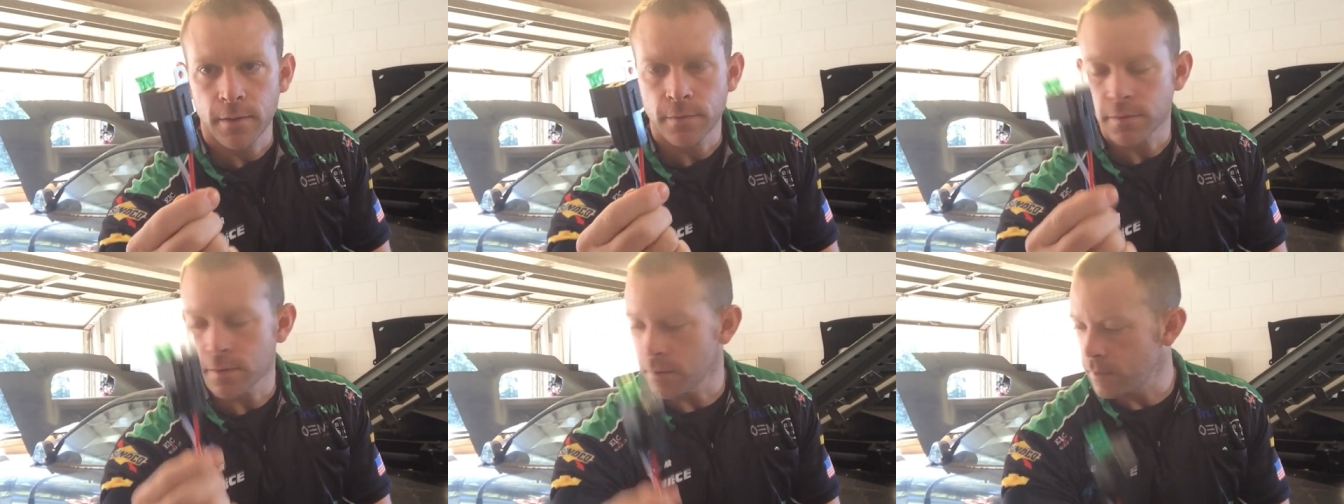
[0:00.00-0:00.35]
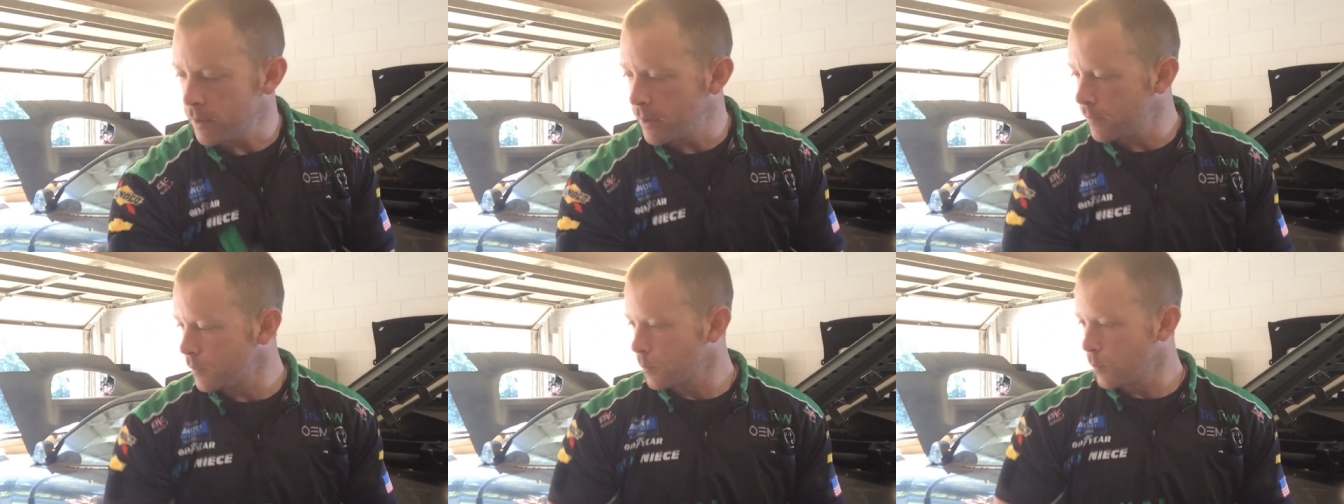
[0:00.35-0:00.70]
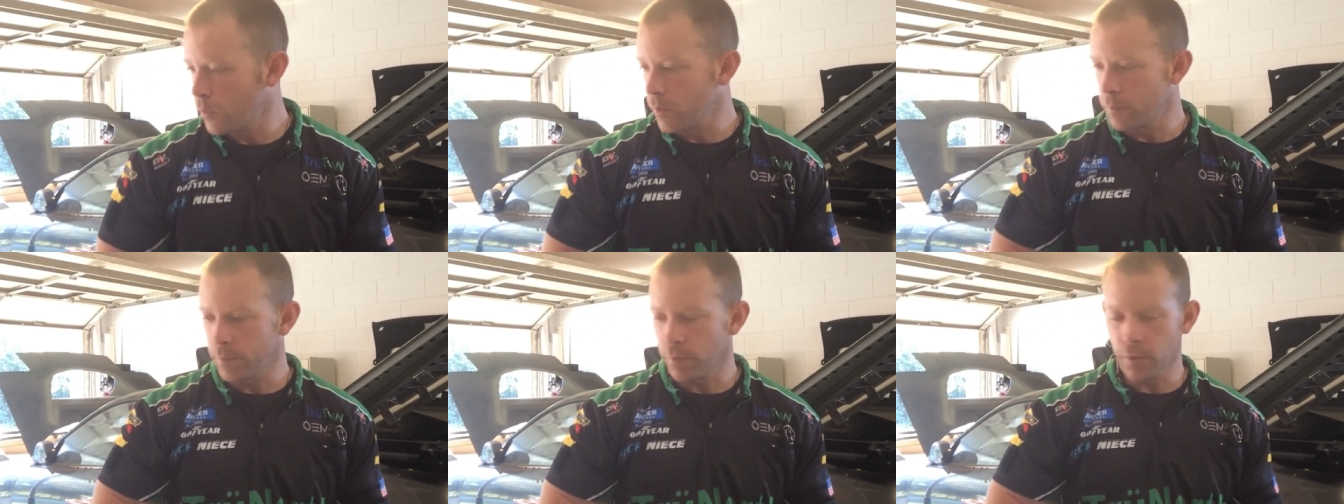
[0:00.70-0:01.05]
So even
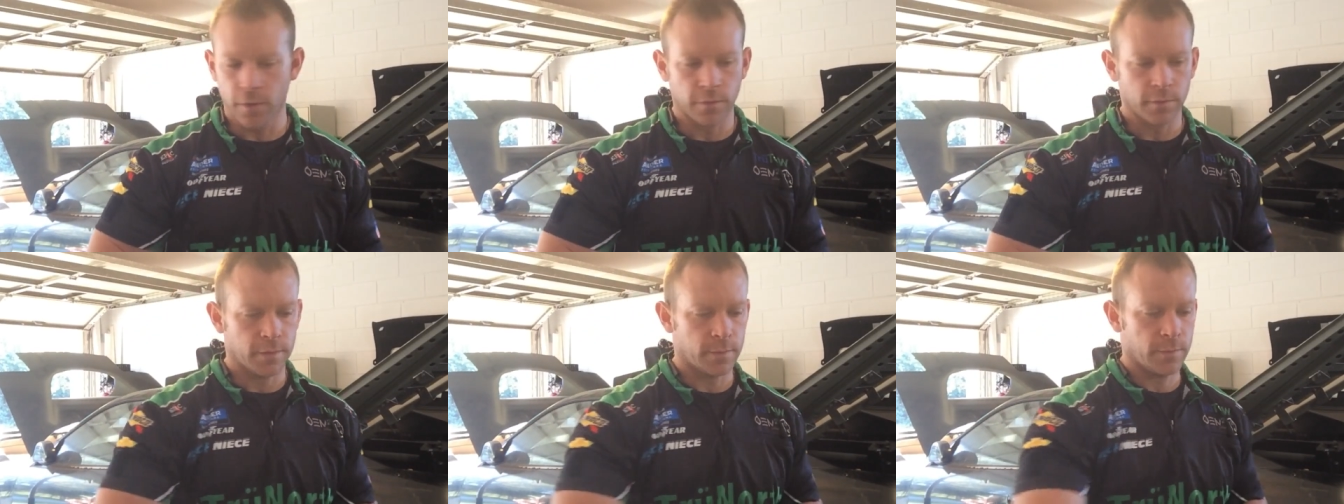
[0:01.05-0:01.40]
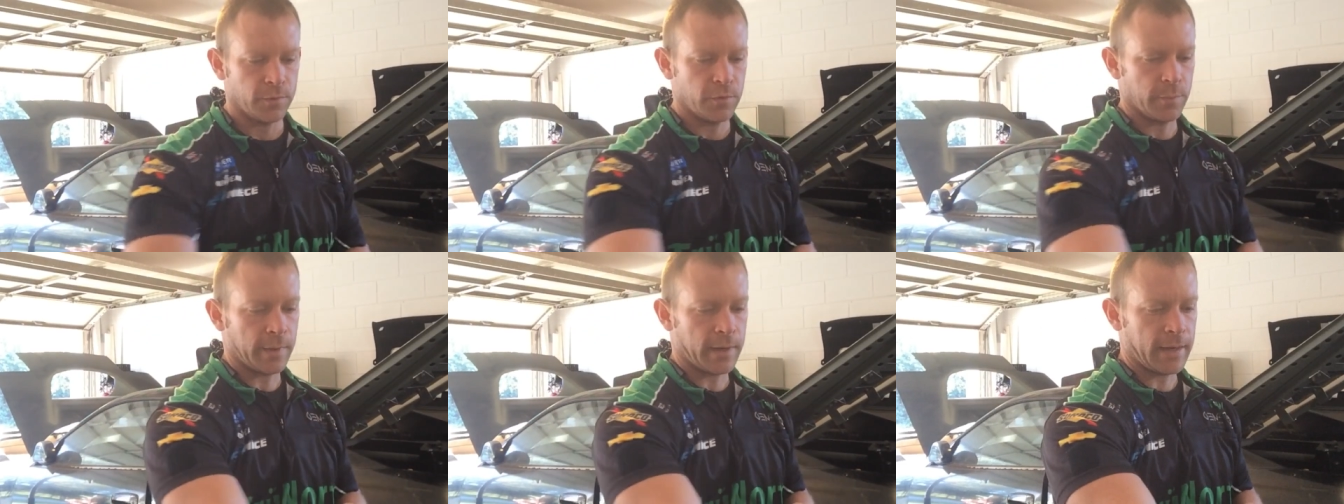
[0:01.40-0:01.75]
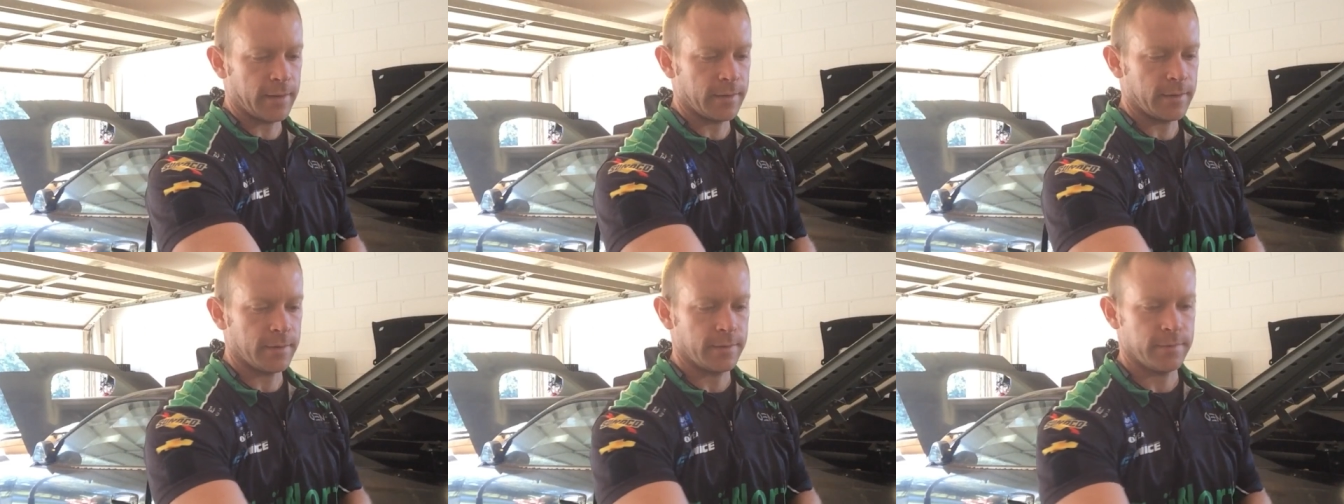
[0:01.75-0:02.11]
more importantly, when you
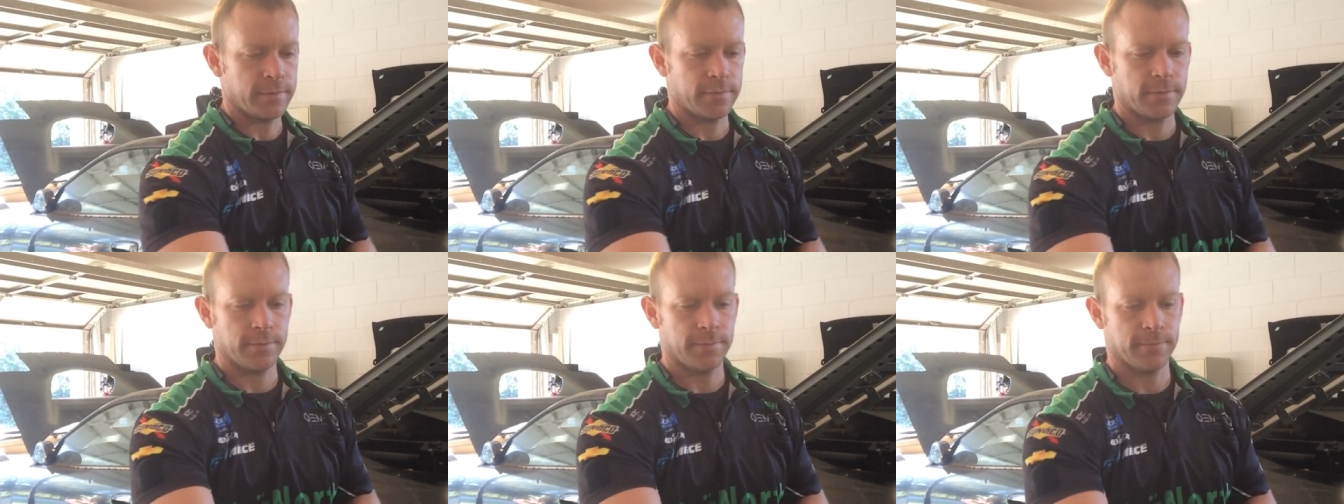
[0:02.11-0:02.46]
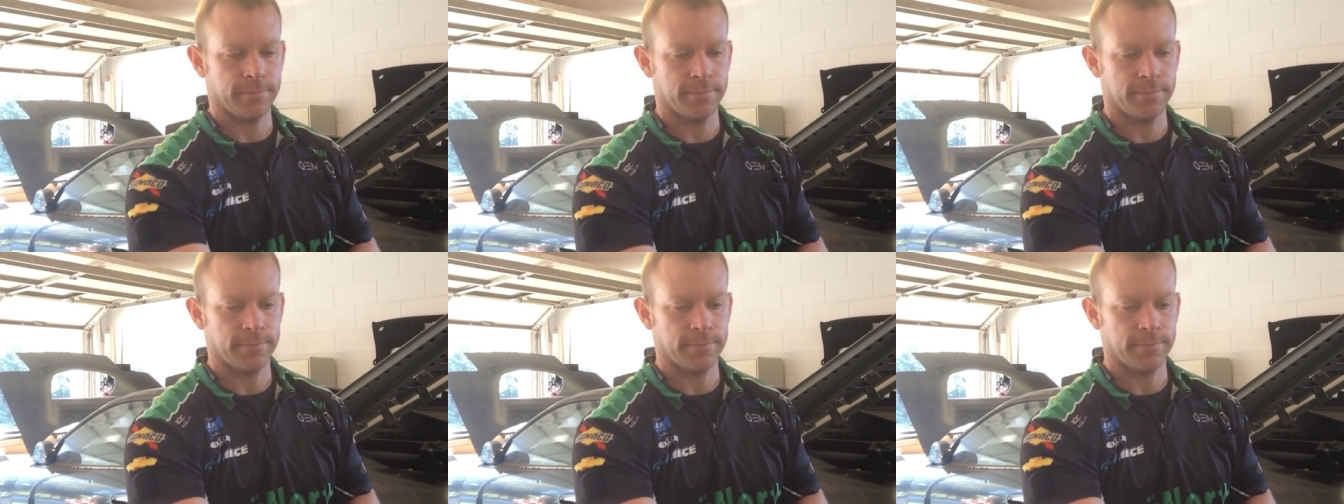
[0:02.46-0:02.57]
buy these,